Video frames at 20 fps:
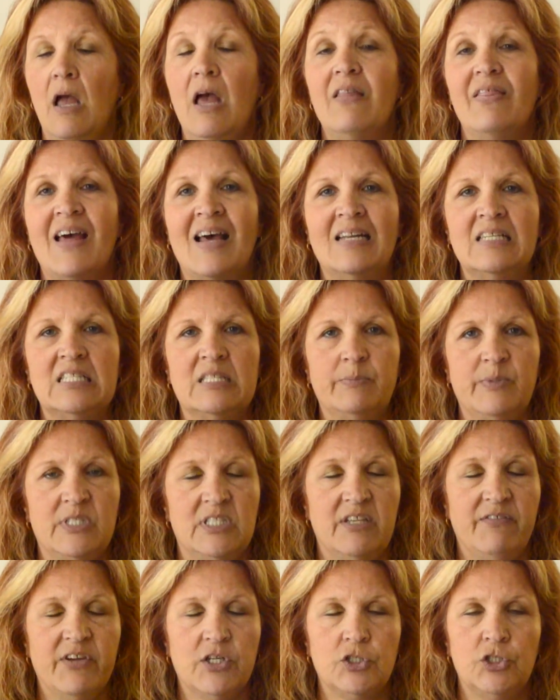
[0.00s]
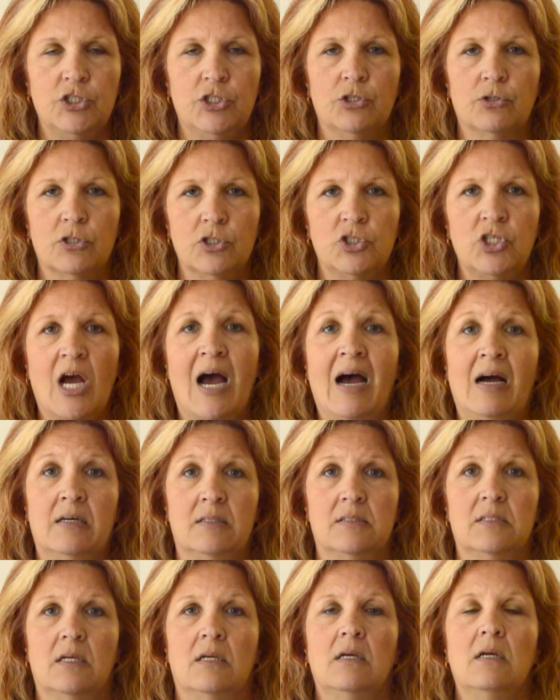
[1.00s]
that is specific to your
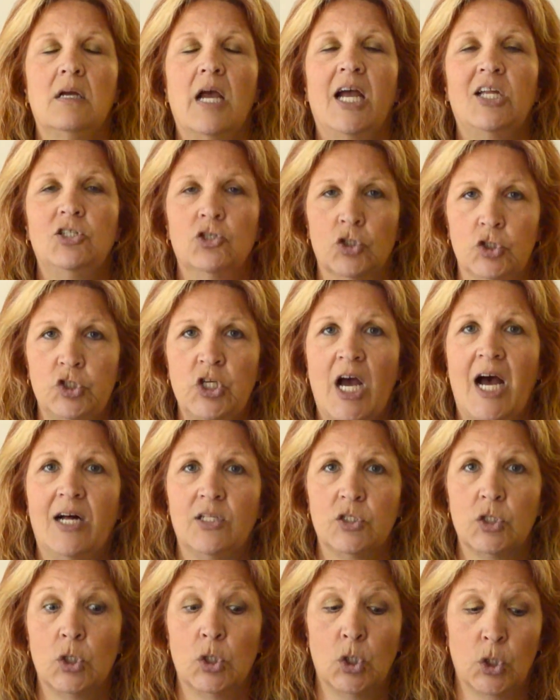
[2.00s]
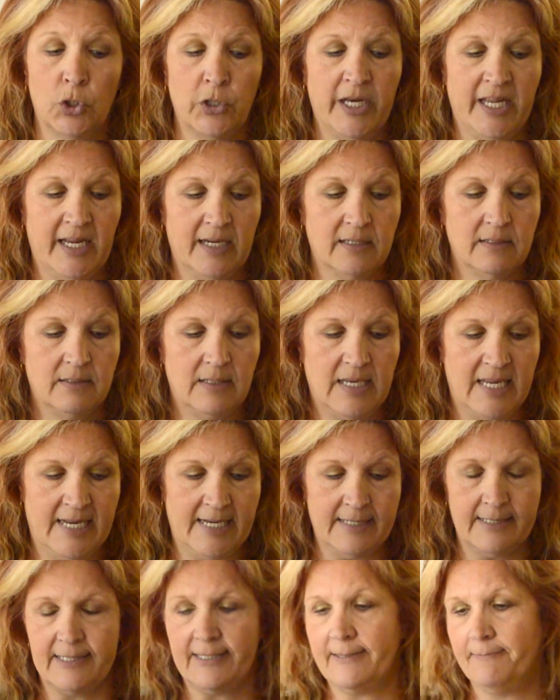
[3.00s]
child and your child's learning
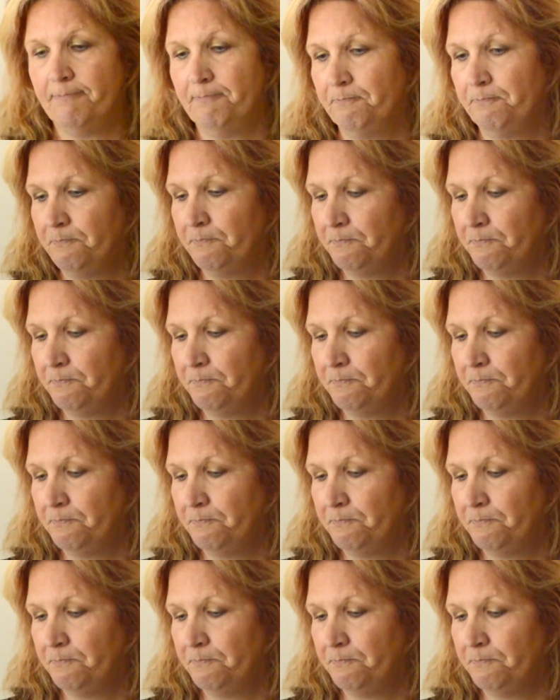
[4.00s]
needs.